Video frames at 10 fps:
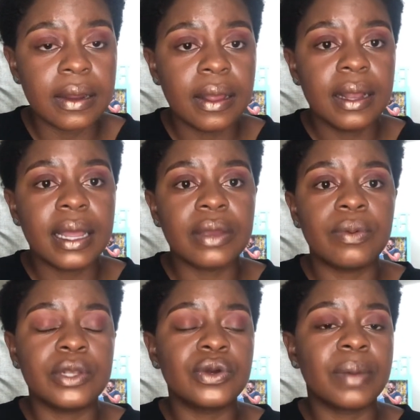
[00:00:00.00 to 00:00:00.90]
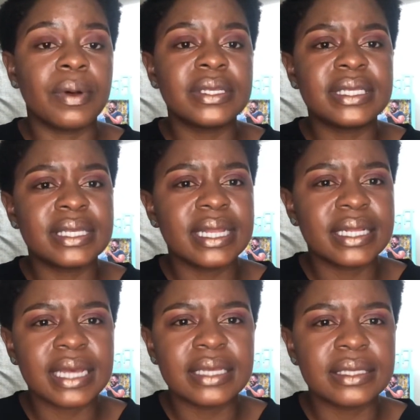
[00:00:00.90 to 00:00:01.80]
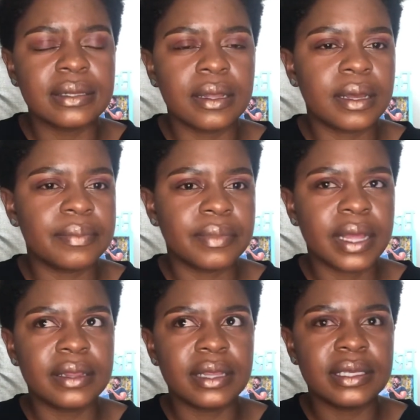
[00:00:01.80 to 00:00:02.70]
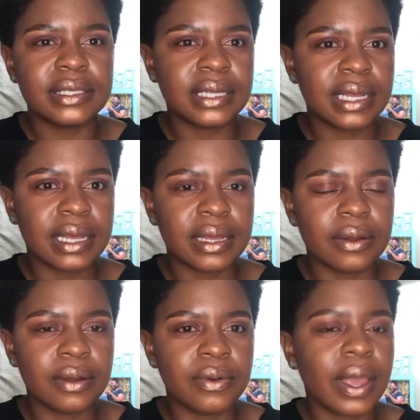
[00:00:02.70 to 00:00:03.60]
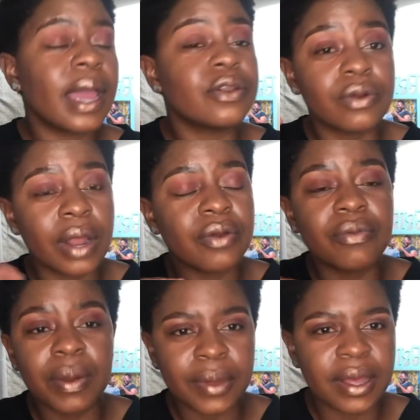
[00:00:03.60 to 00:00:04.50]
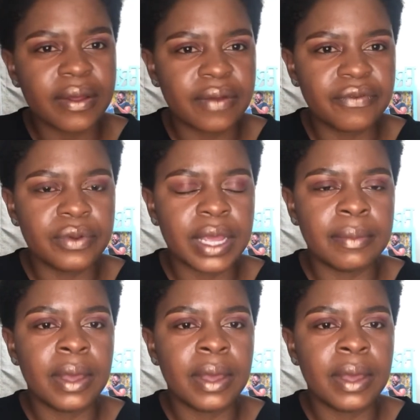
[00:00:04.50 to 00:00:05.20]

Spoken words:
Like, we talk about Cecilia Tyson, I think Celia, okay, I don't remember her full name,